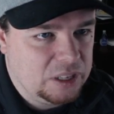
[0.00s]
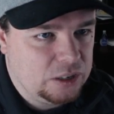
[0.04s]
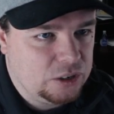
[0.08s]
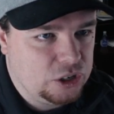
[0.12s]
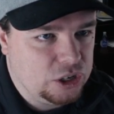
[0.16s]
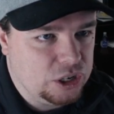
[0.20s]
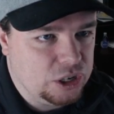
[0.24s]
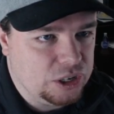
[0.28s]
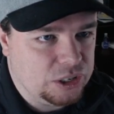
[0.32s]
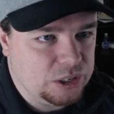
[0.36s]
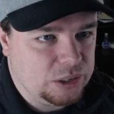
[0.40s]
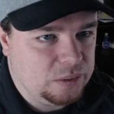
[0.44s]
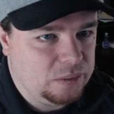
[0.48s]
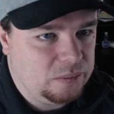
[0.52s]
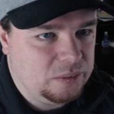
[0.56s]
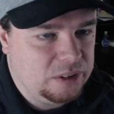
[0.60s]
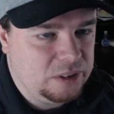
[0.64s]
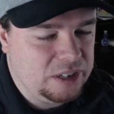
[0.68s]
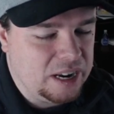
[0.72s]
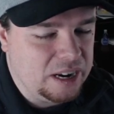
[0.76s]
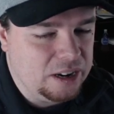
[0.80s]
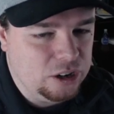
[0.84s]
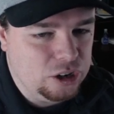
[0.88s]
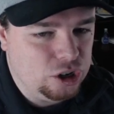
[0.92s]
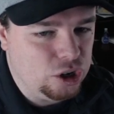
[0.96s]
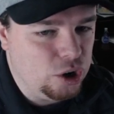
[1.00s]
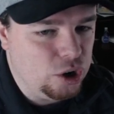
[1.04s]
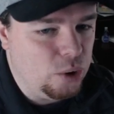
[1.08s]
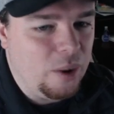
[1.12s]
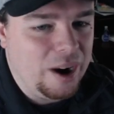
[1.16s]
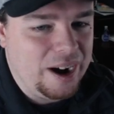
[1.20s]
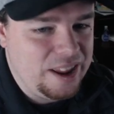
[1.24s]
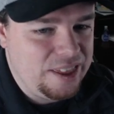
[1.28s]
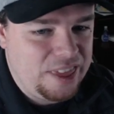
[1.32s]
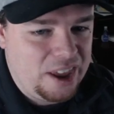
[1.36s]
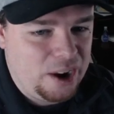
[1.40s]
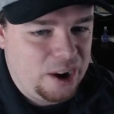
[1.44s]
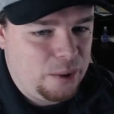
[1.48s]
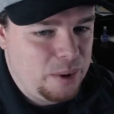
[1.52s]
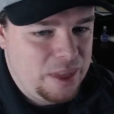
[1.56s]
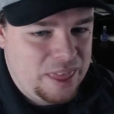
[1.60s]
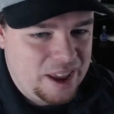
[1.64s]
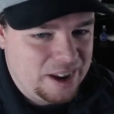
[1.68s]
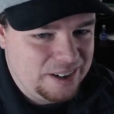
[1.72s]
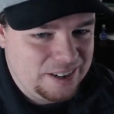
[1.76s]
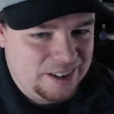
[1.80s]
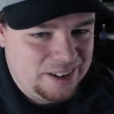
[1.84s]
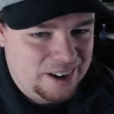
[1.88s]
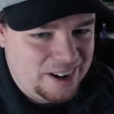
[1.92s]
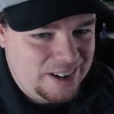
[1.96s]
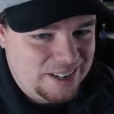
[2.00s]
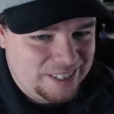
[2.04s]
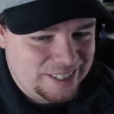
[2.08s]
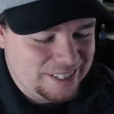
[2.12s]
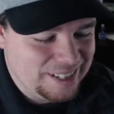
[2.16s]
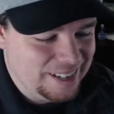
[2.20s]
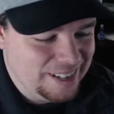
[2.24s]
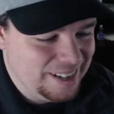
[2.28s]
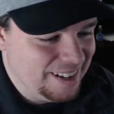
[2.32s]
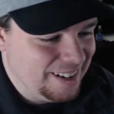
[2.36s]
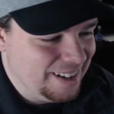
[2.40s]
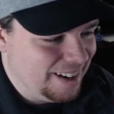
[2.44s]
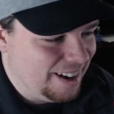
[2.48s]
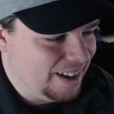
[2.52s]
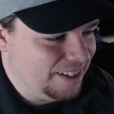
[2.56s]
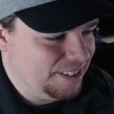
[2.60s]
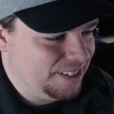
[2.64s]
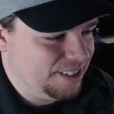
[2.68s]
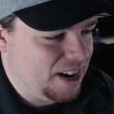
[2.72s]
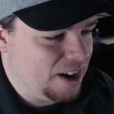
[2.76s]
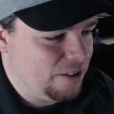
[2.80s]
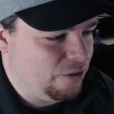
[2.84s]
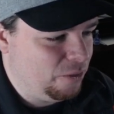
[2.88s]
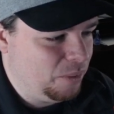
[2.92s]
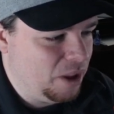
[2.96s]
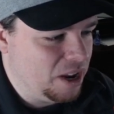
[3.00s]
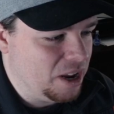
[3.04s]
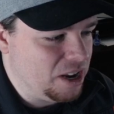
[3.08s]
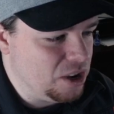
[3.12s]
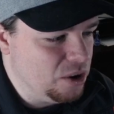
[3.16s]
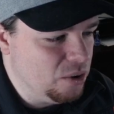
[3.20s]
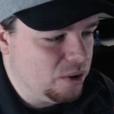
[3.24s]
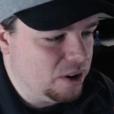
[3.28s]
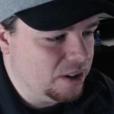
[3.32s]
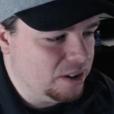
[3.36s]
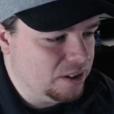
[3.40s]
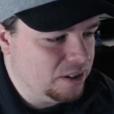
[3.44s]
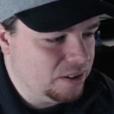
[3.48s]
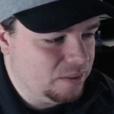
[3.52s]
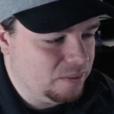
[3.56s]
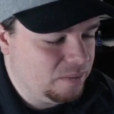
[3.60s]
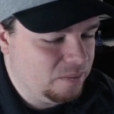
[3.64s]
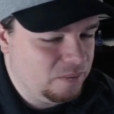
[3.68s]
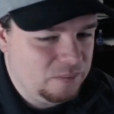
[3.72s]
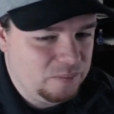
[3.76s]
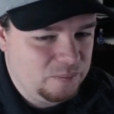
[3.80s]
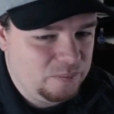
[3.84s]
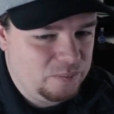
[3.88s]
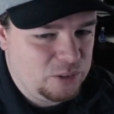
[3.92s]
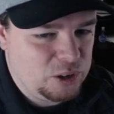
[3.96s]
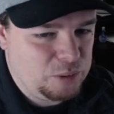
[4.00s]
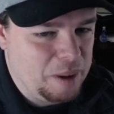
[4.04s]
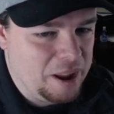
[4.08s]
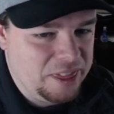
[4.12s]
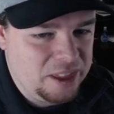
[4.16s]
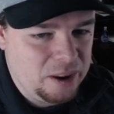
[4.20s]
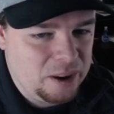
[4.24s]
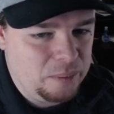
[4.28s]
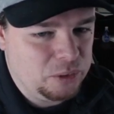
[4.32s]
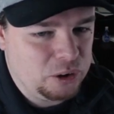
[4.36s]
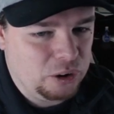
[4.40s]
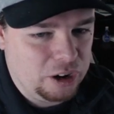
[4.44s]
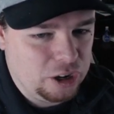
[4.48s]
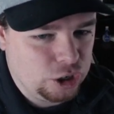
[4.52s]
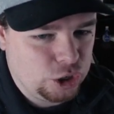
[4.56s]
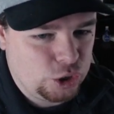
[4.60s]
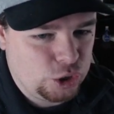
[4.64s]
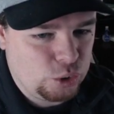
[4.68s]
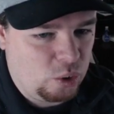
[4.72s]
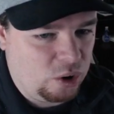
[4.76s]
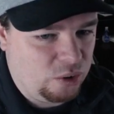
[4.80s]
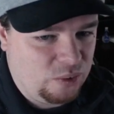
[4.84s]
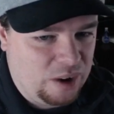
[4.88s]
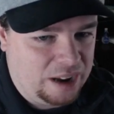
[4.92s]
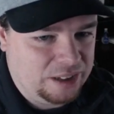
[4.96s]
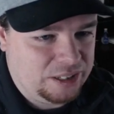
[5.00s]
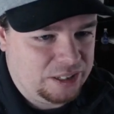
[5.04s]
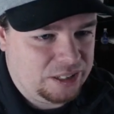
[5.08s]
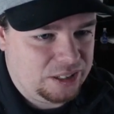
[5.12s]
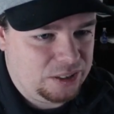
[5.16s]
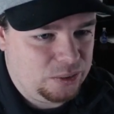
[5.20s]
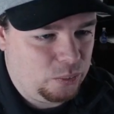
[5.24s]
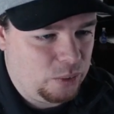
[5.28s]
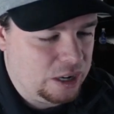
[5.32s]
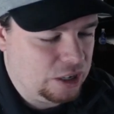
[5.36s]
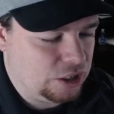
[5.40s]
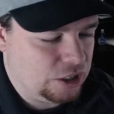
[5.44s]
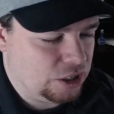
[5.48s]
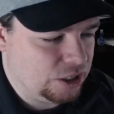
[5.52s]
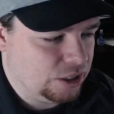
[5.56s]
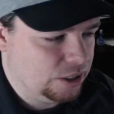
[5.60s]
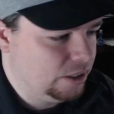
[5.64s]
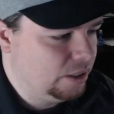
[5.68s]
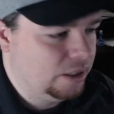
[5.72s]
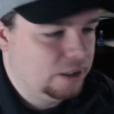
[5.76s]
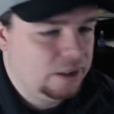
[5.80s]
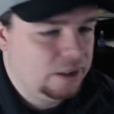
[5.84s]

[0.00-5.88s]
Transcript: just didn't do anything with hit dice aside from like you can spend them during a short rest, which